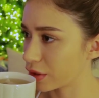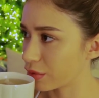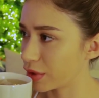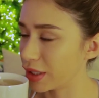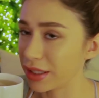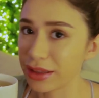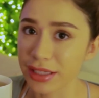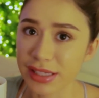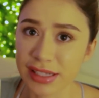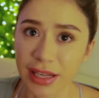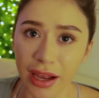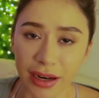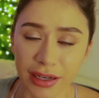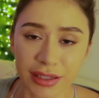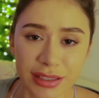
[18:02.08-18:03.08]
Like we need the
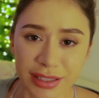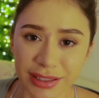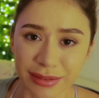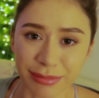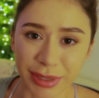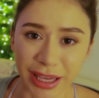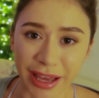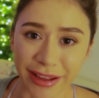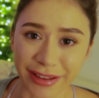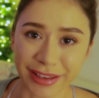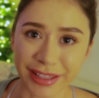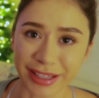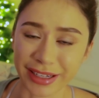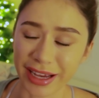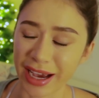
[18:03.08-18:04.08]
sun to be
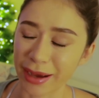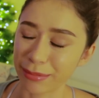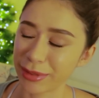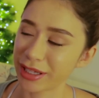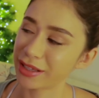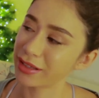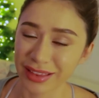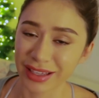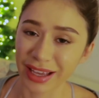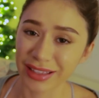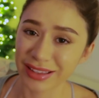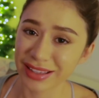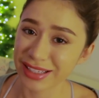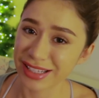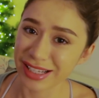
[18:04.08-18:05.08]
healthy and happy.
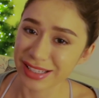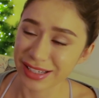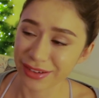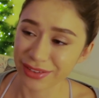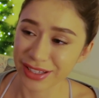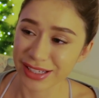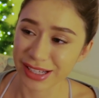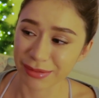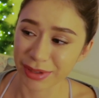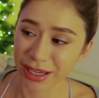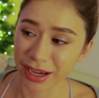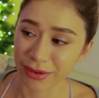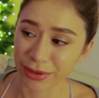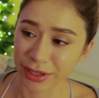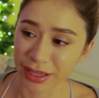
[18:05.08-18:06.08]
And this is definitely
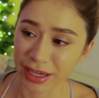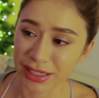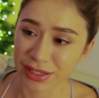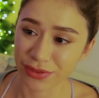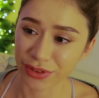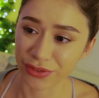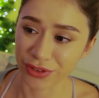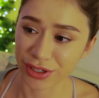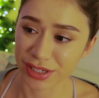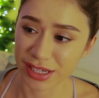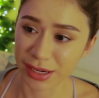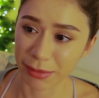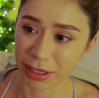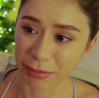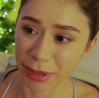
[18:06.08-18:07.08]
something I realized for the first
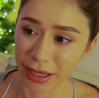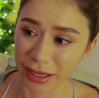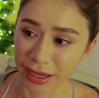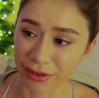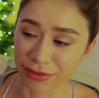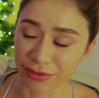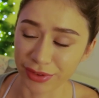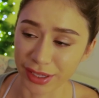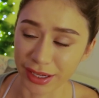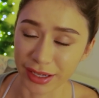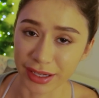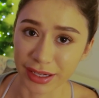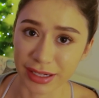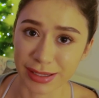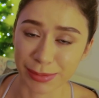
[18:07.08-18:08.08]
time in my life
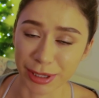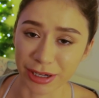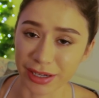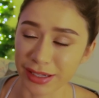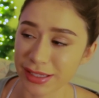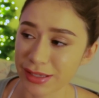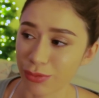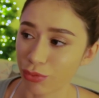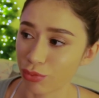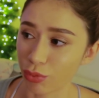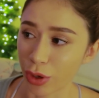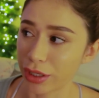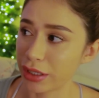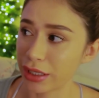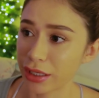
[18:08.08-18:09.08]
via experience.
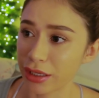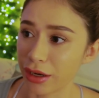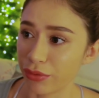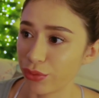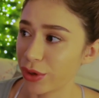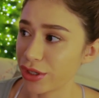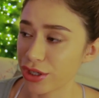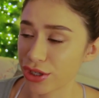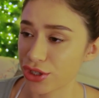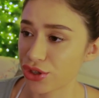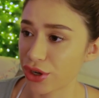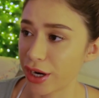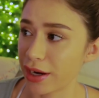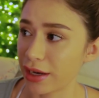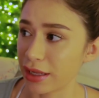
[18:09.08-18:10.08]
1 year of winter
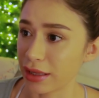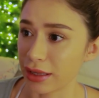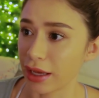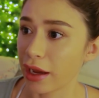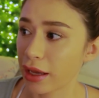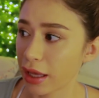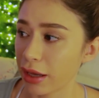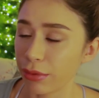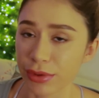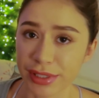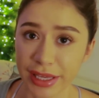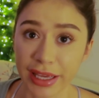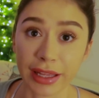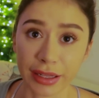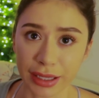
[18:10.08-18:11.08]
straight, like it
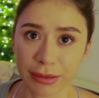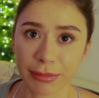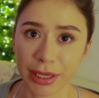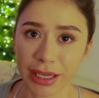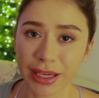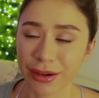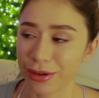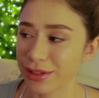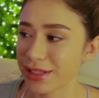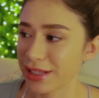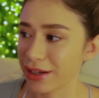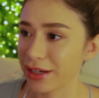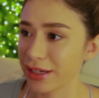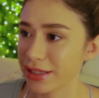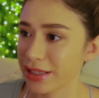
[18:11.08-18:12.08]
was killing me. It
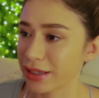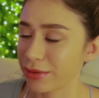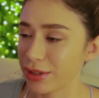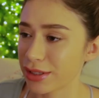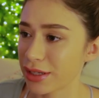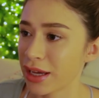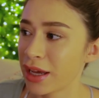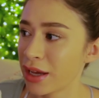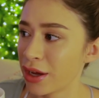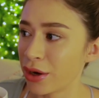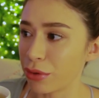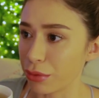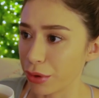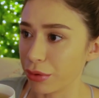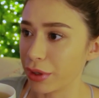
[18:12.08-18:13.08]
seriously was
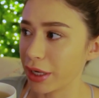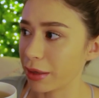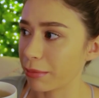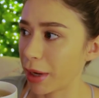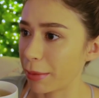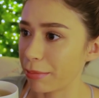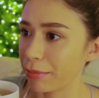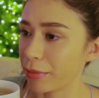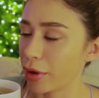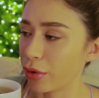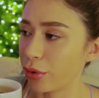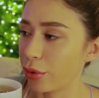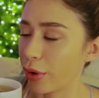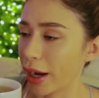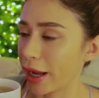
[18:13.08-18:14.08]
ruining
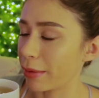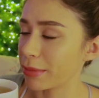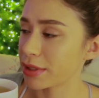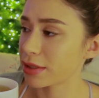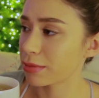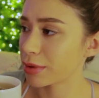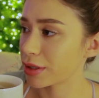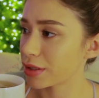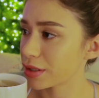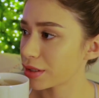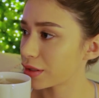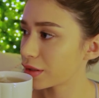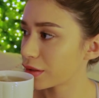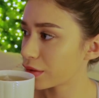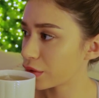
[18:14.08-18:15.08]
who I am as a
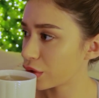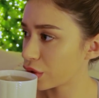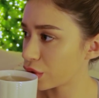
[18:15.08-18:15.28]
person.